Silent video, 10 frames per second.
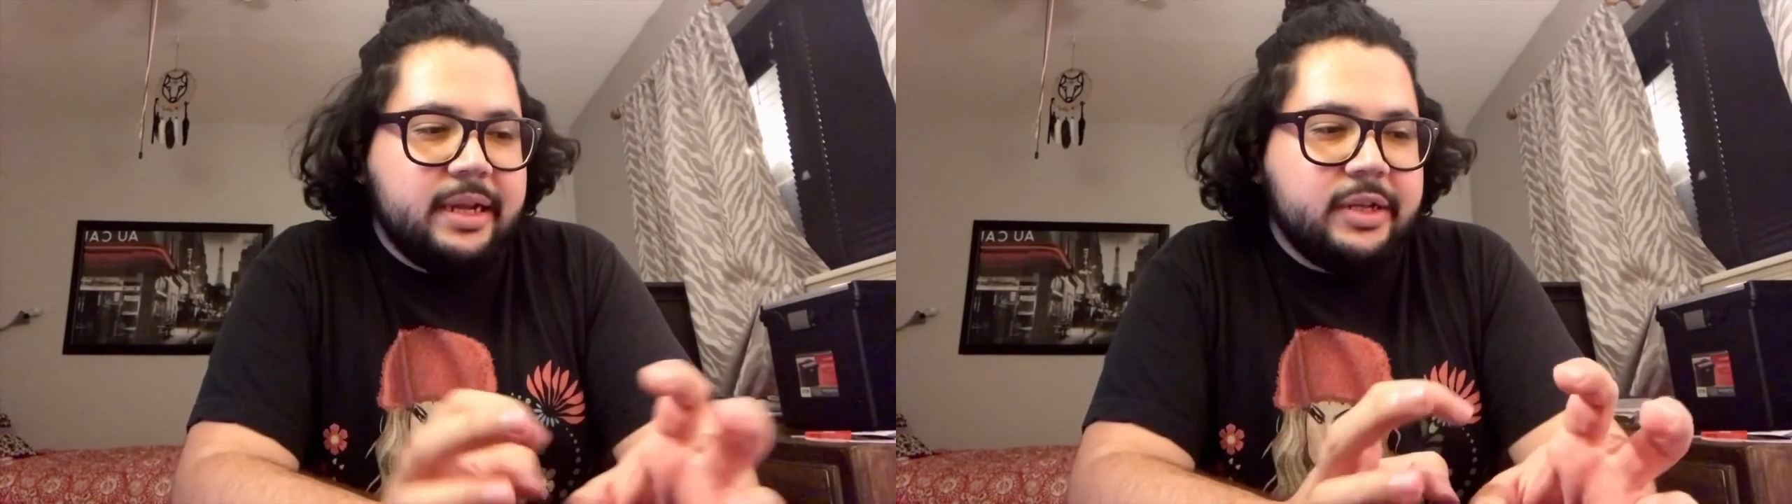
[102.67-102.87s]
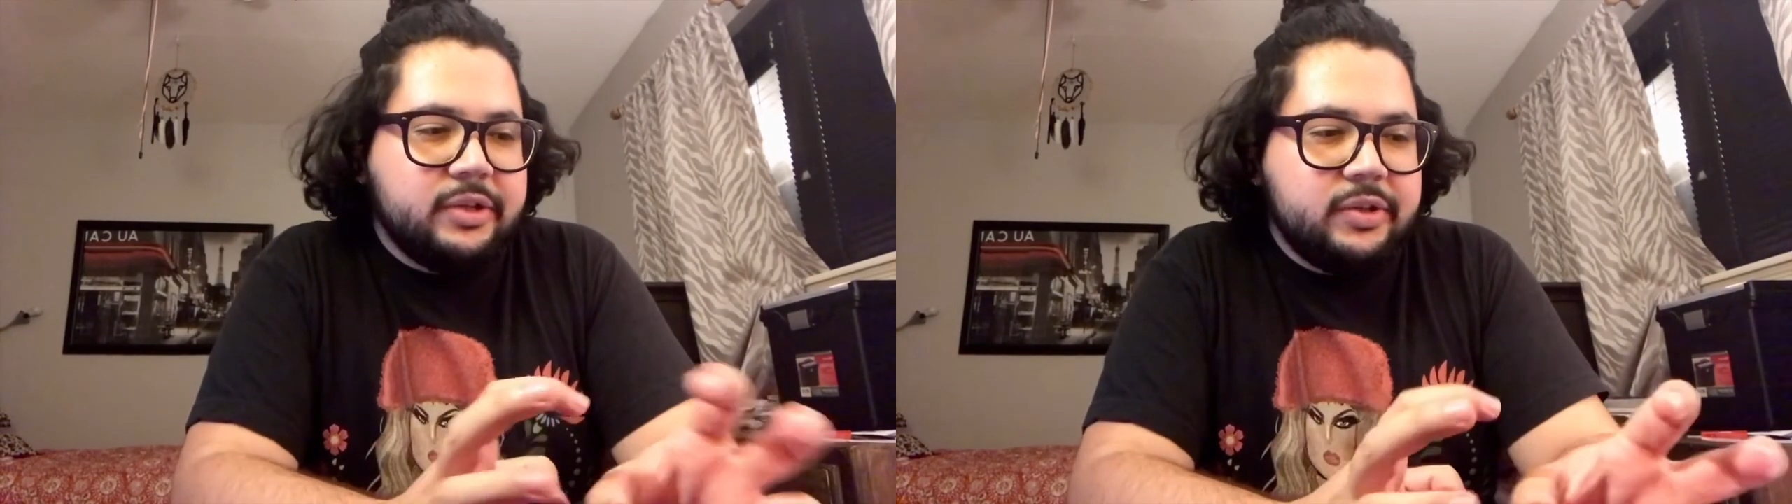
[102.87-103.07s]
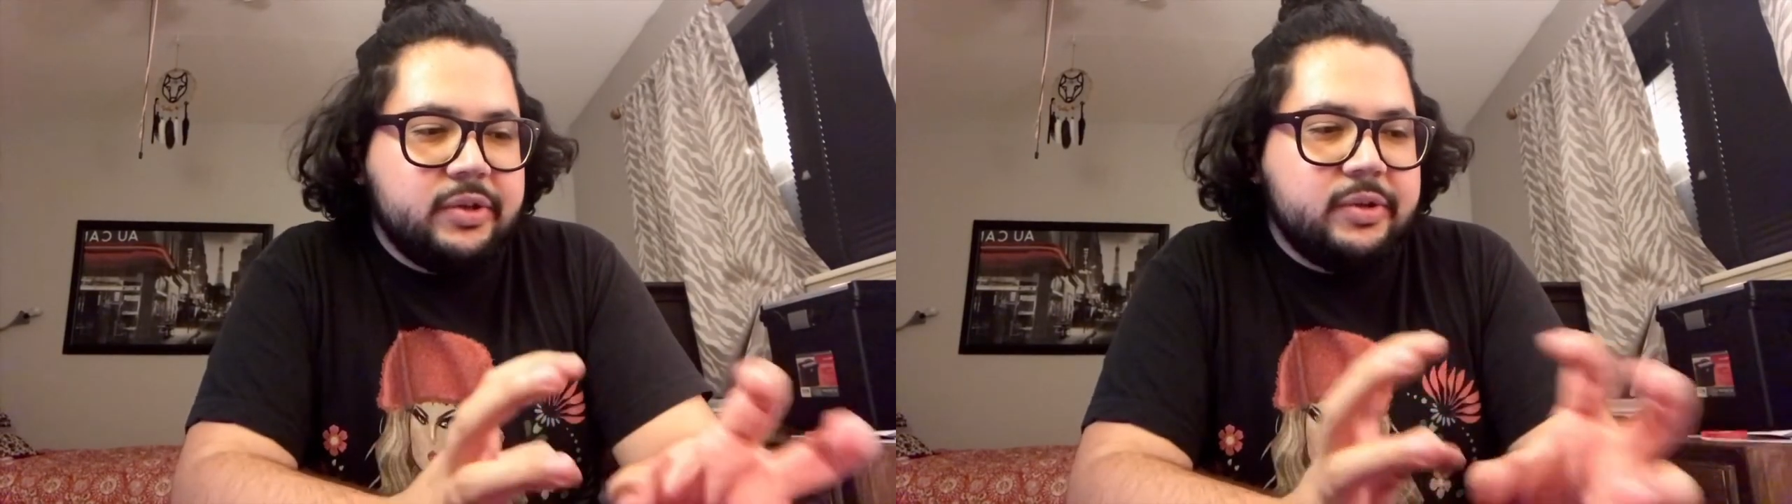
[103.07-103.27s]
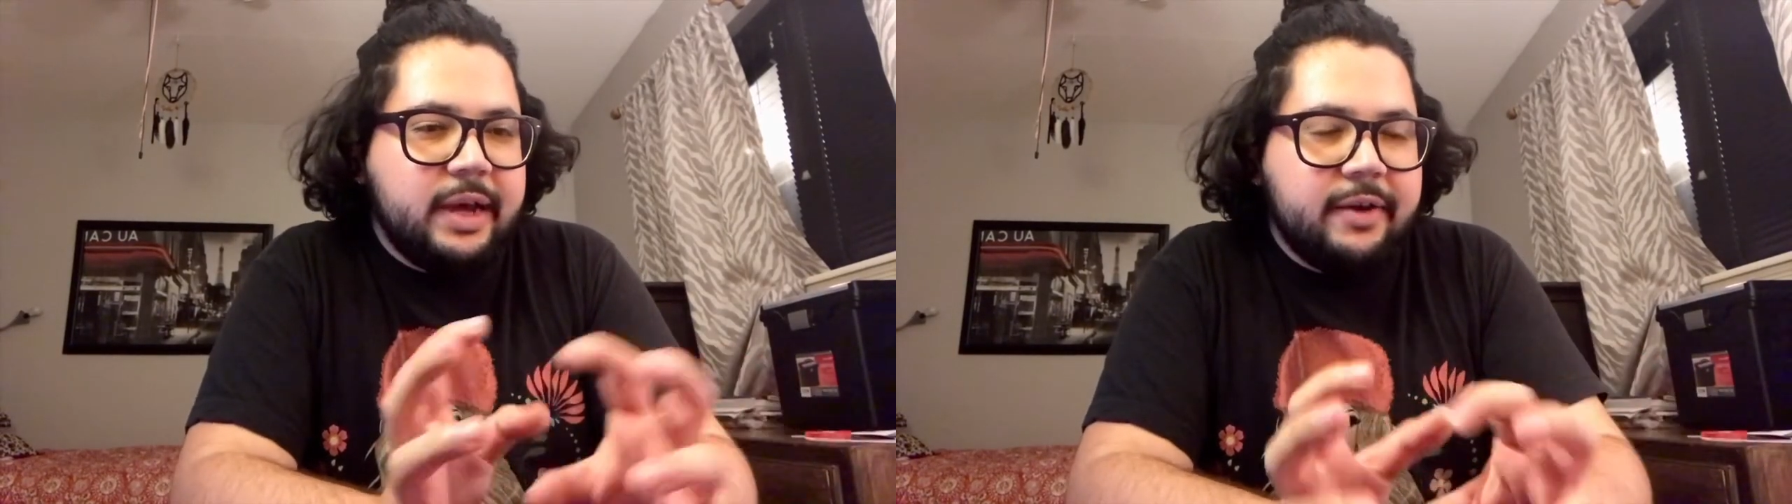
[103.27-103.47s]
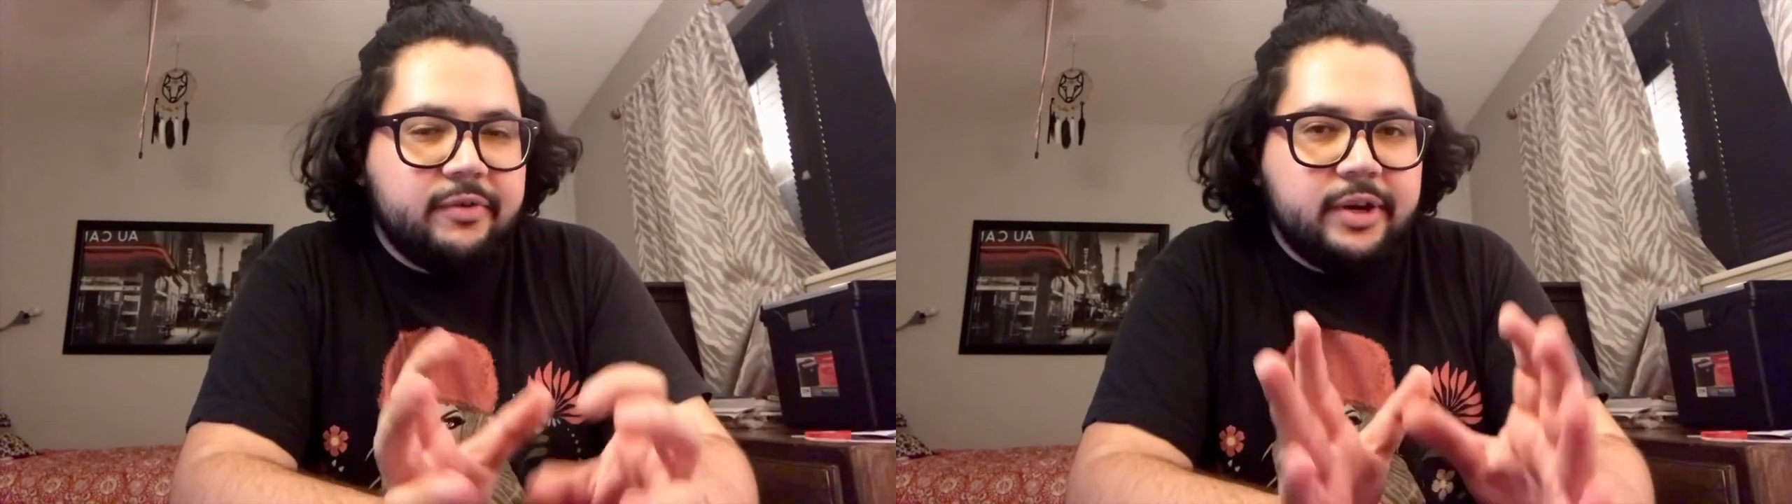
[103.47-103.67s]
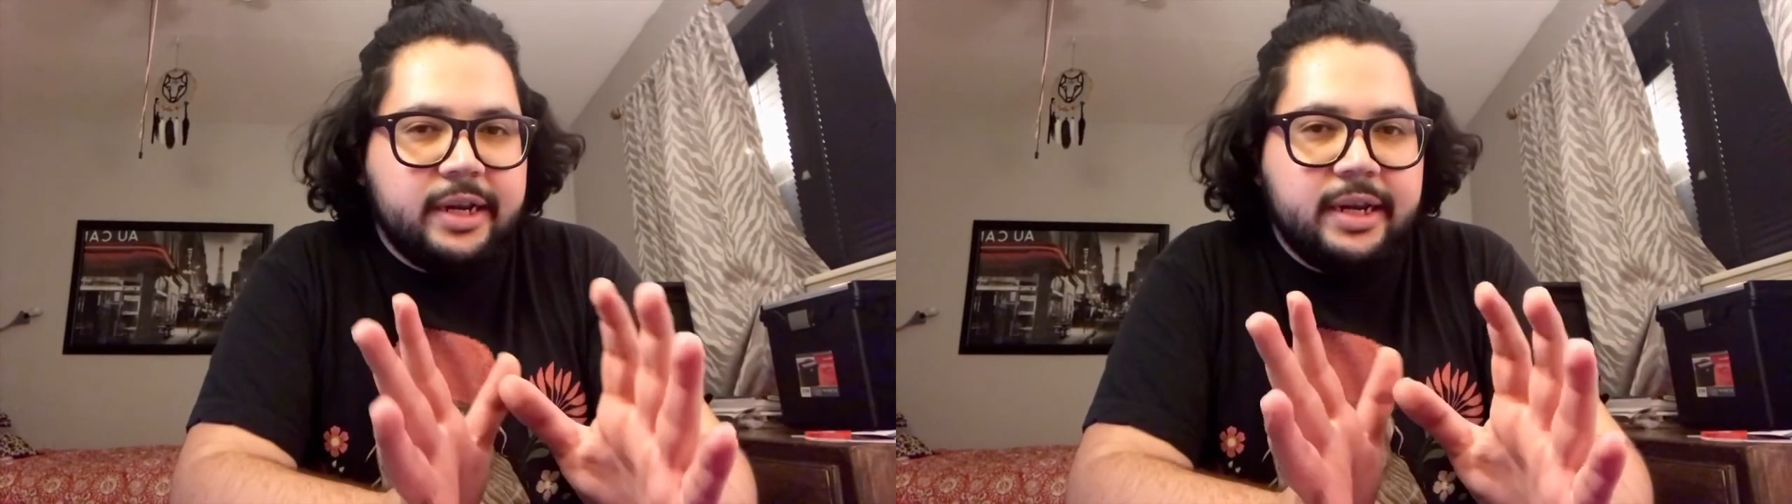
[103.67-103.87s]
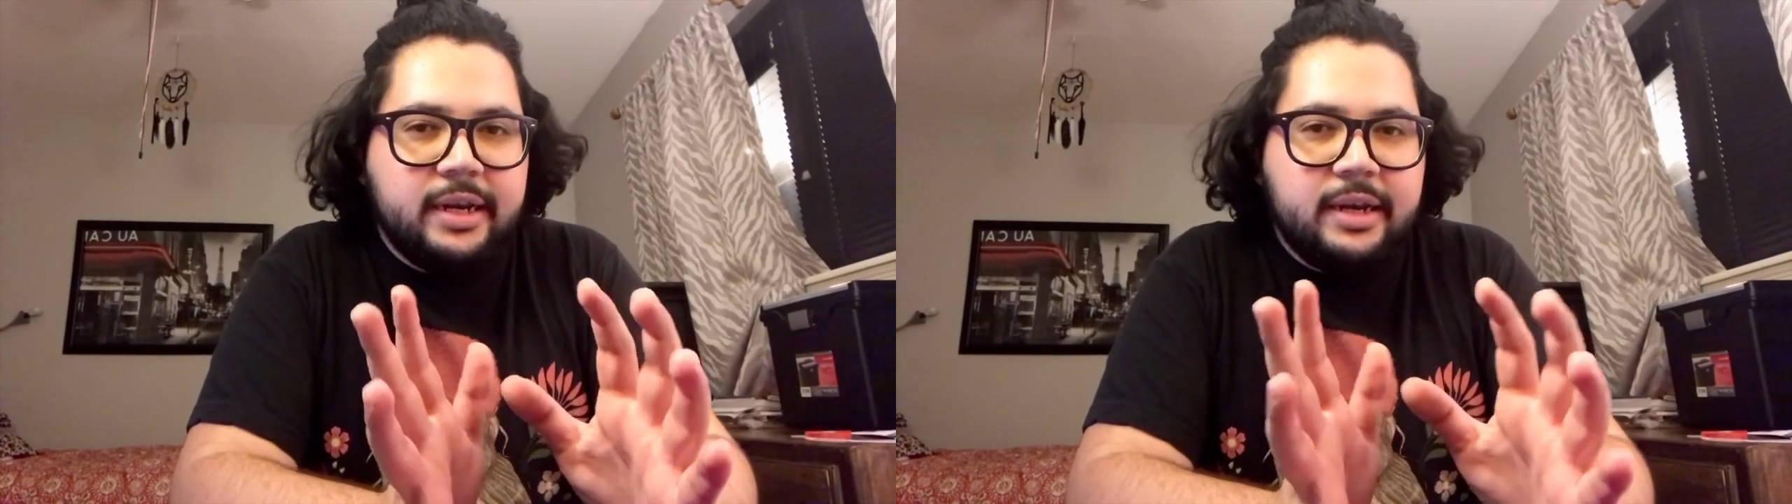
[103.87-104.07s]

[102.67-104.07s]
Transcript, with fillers: into every